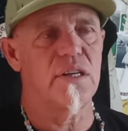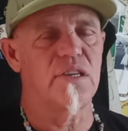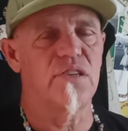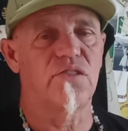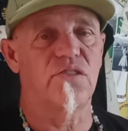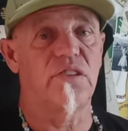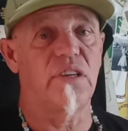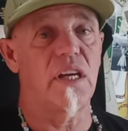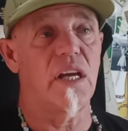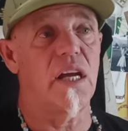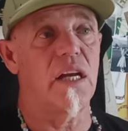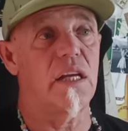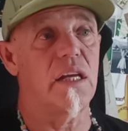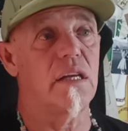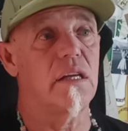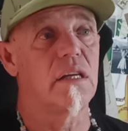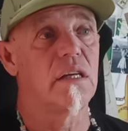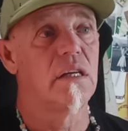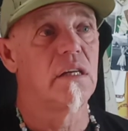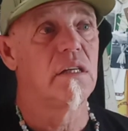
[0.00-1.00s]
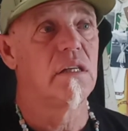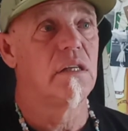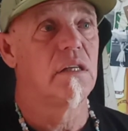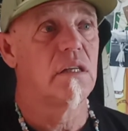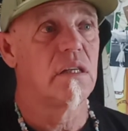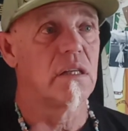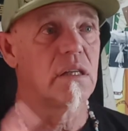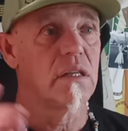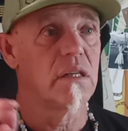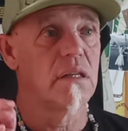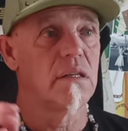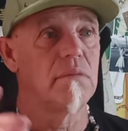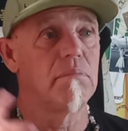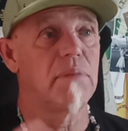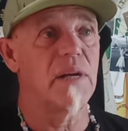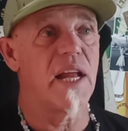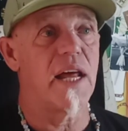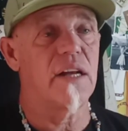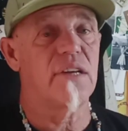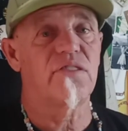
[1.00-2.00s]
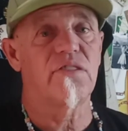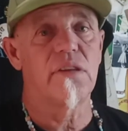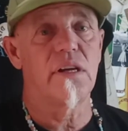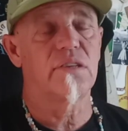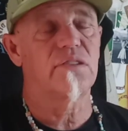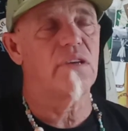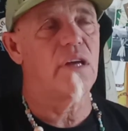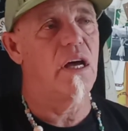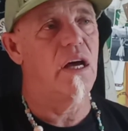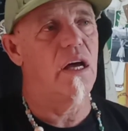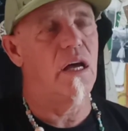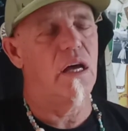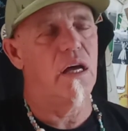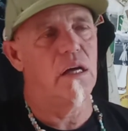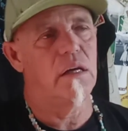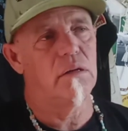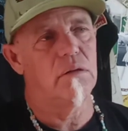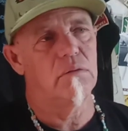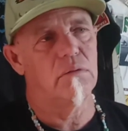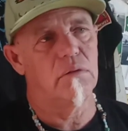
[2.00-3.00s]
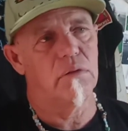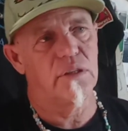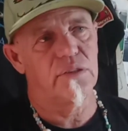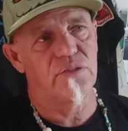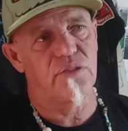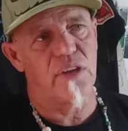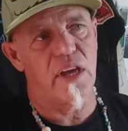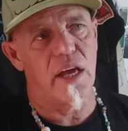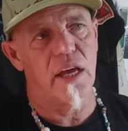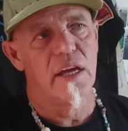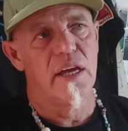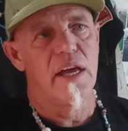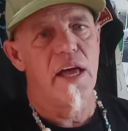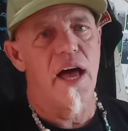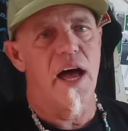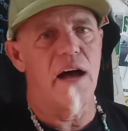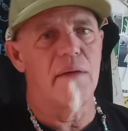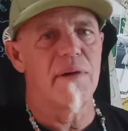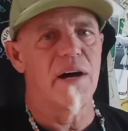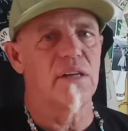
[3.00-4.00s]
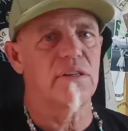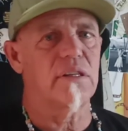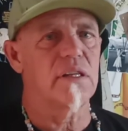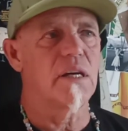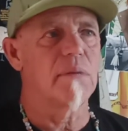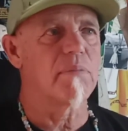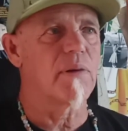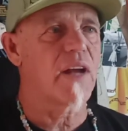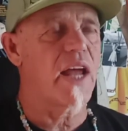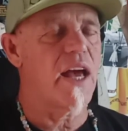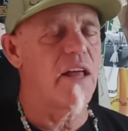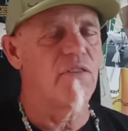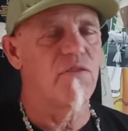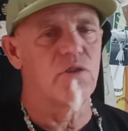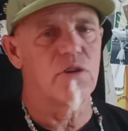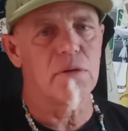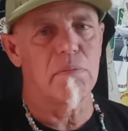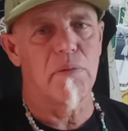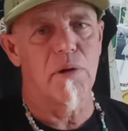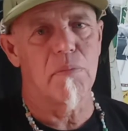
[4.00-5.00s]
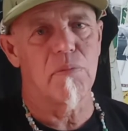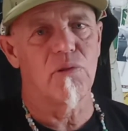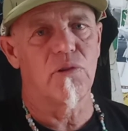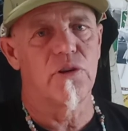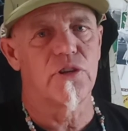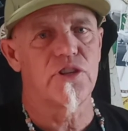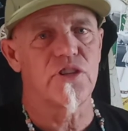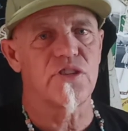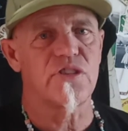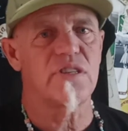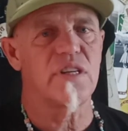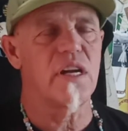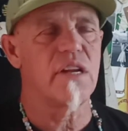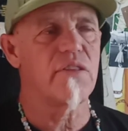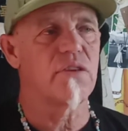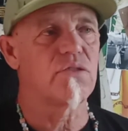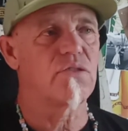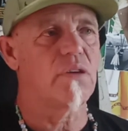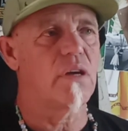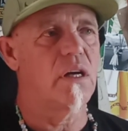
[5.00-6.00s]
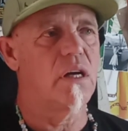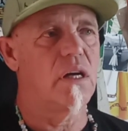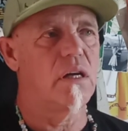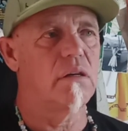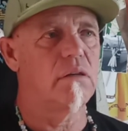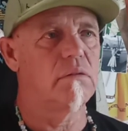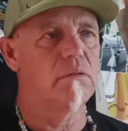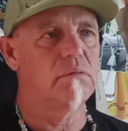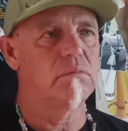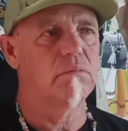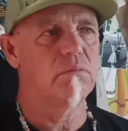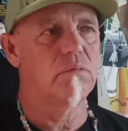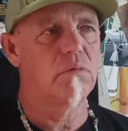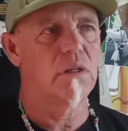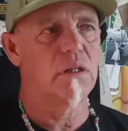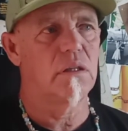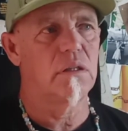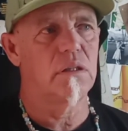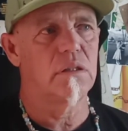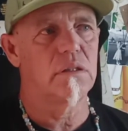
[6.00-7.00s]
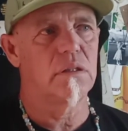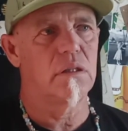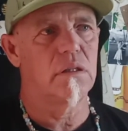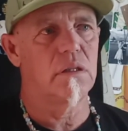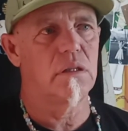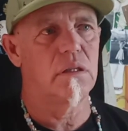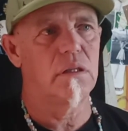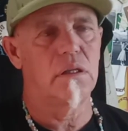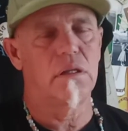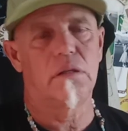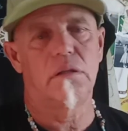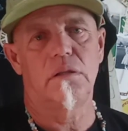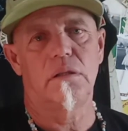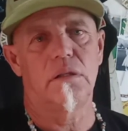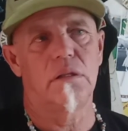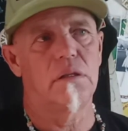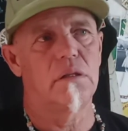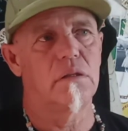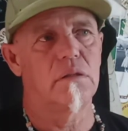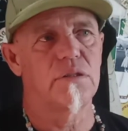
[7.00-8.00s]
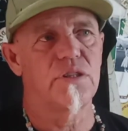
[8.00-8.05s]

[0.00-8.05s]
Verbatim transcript: You see any banana slugs? Uh, uh, uh, what's that? How about the Upper California purple urchin? See any of this? Uh, well, no, uh, no.